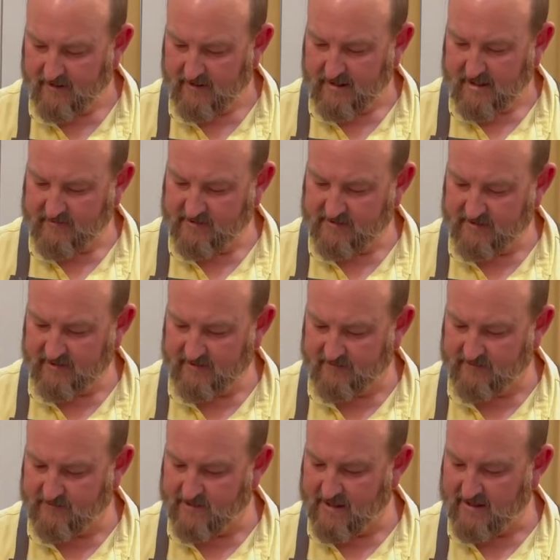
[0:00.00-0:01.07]
I'm just going to
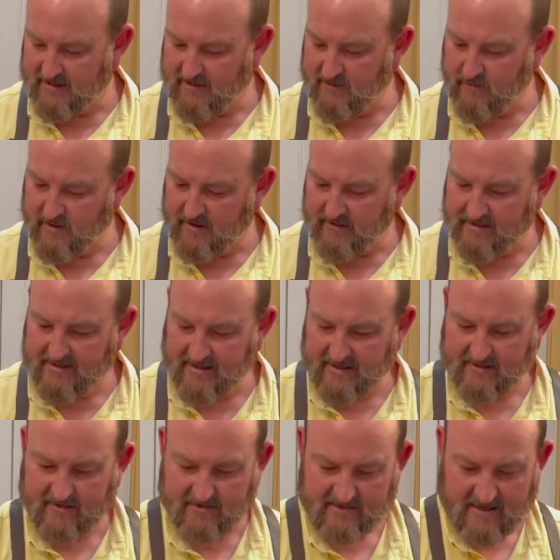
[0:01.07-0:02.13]
try to quickly
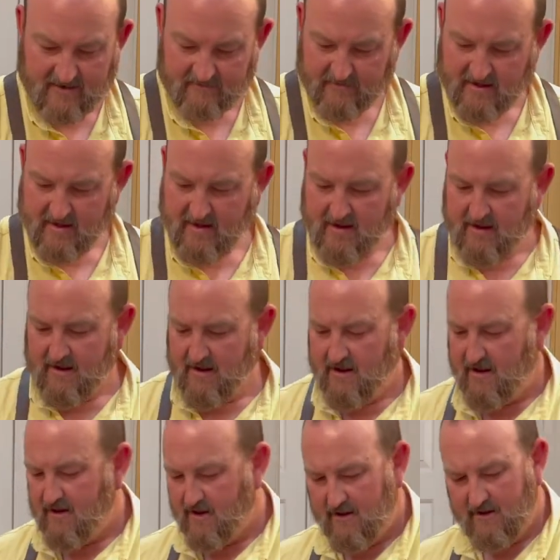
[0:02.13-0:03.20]
take those out.
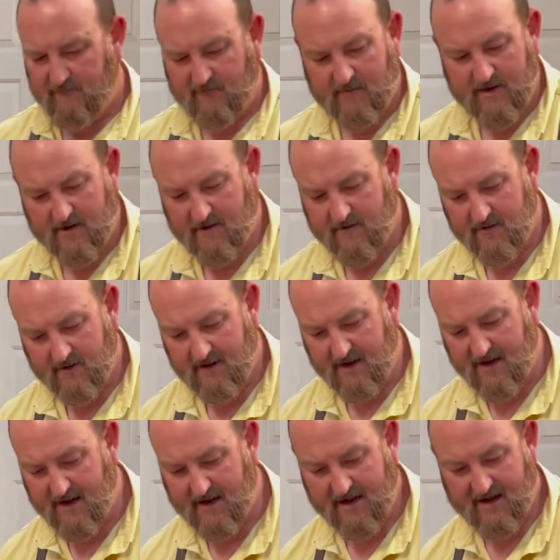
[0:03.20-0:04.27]
Then from here,
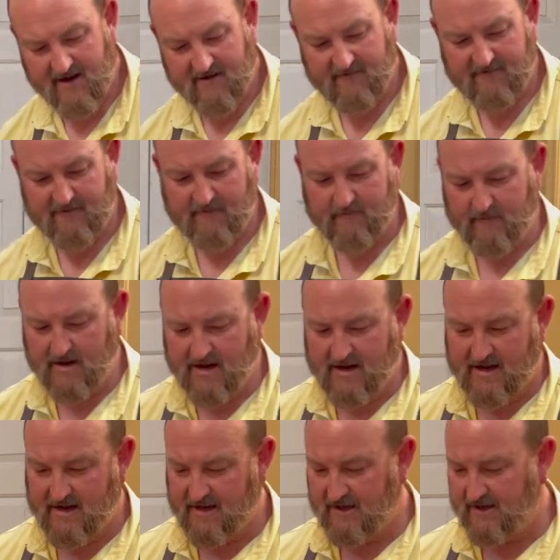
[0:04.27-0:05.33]
I have
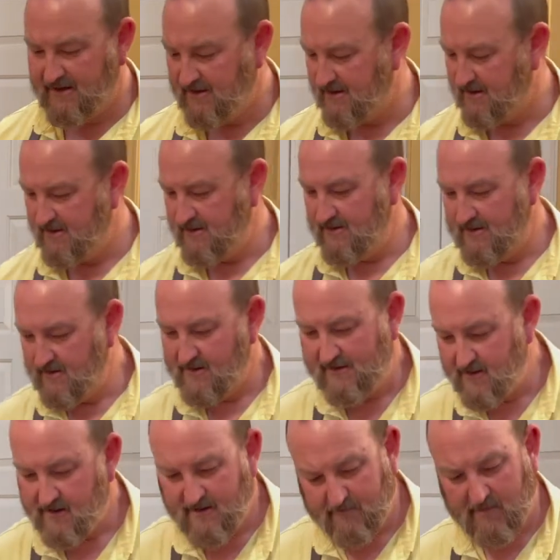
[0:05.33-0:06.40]
my
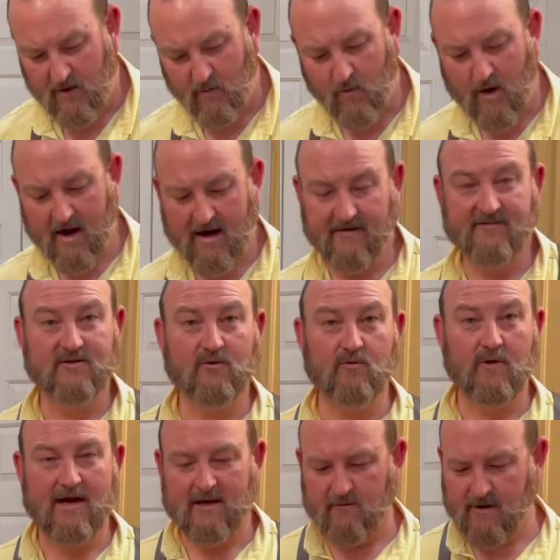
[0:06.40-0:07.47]
wife's
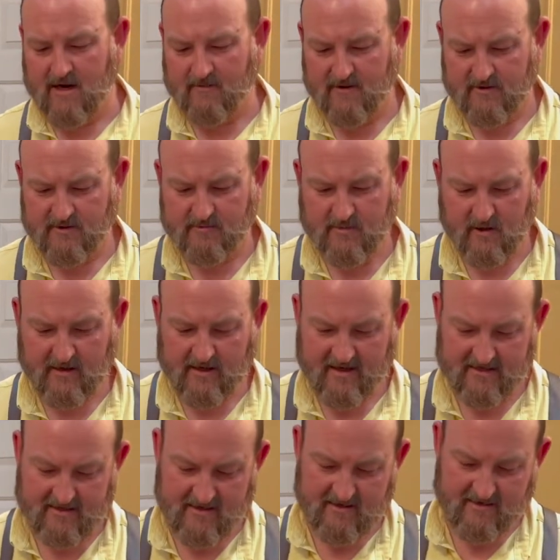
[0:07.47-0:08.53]
great-grandmother's
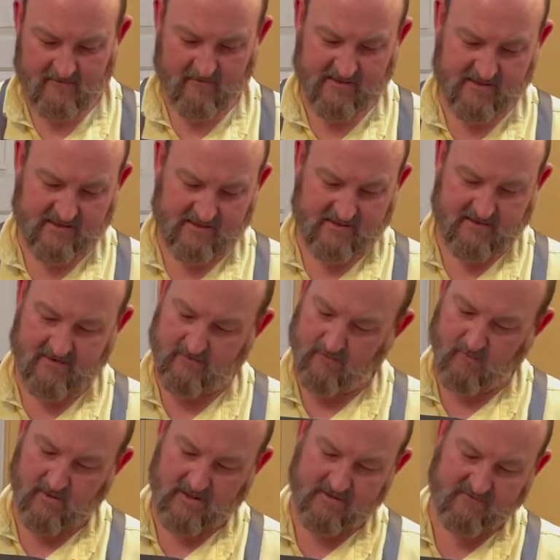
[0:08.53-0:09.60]
molcajete, which
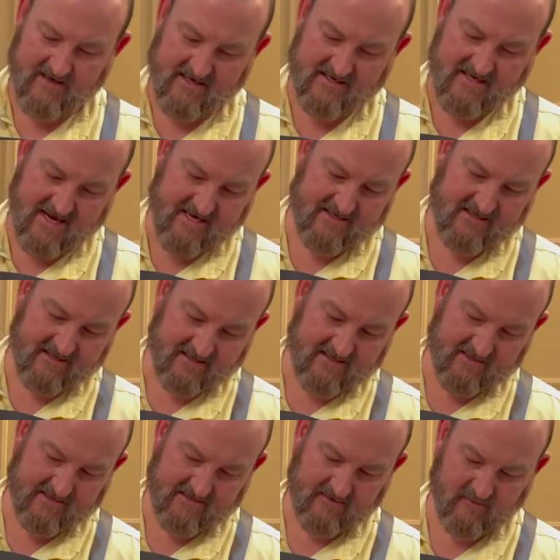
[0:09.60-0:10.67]
works fantastic. It
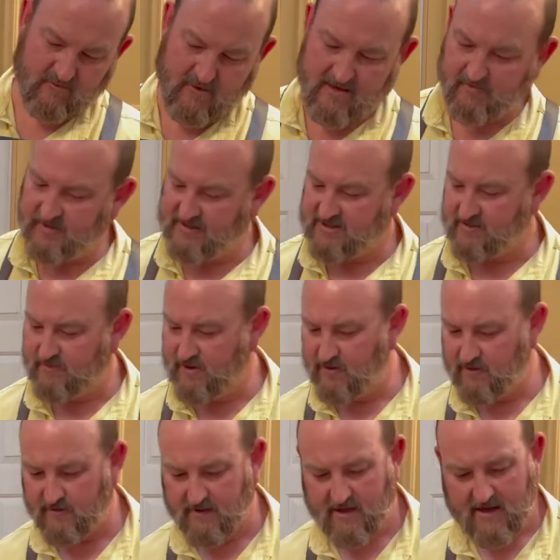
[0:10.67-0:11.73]
is incredibly smooth.